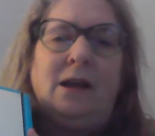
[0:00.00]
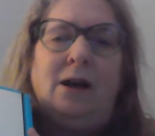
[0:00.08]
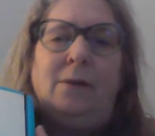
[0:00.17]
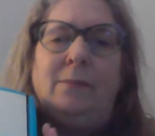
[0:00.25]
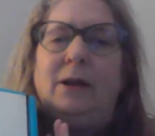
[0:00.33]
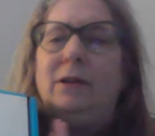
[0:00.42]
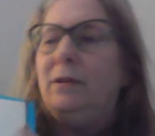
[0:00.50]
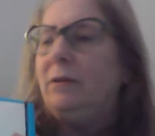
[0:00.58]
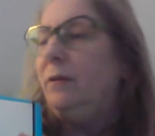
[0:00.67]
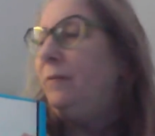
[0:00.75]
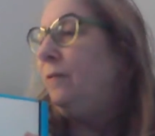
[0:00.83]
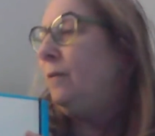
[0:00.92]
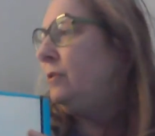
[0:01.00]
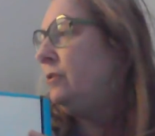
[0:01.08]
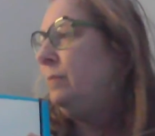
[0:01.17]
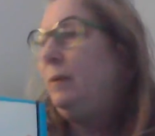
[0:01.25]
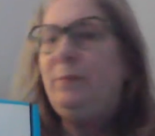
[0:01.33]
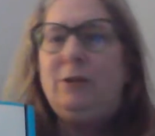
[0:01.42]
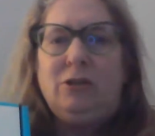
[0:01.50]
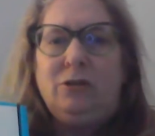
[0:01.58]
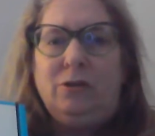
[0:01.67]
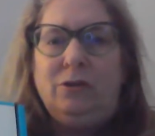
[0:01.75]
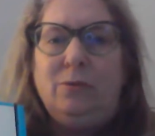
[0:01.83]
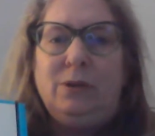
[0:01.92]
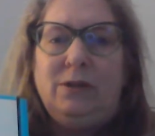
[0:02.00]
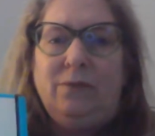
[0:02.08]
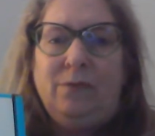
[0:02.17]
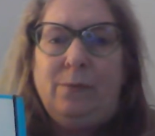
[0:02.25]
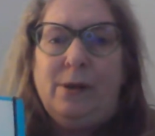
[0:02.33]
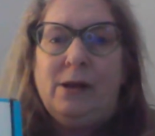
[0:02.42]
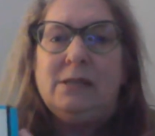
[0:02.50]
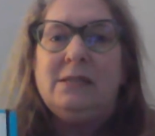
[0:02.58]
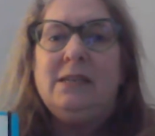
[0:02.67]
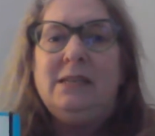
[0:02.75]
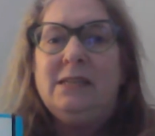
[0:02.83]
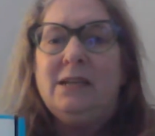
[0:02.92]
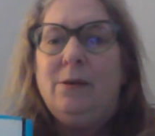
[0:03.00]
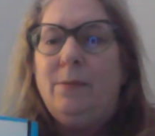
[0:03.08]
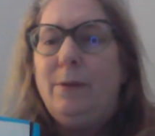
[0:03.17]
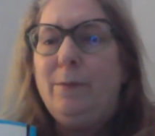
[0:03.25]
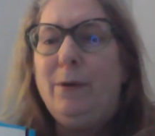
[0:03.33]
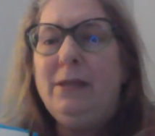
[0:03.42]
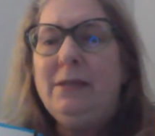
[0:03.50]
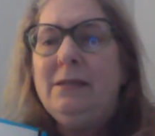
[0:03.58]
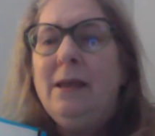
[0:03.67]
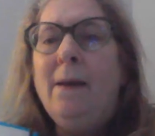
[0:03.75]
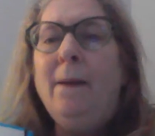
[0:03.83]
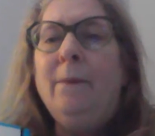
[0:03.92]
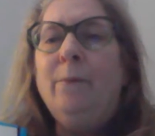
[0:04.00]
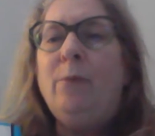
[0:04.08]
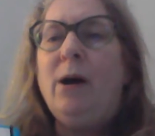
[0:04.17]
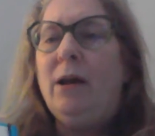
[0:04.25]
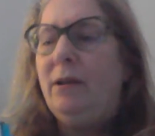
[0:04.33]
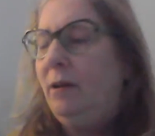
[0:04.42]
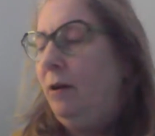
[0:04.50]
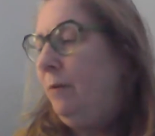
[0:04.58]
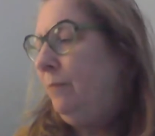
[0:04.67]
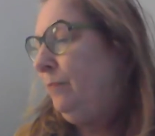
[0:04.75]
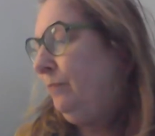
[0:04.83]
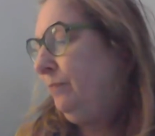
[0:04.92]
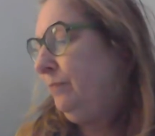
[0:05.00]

Um, I look forward to maybe showing you a different box in the coming months. But, um,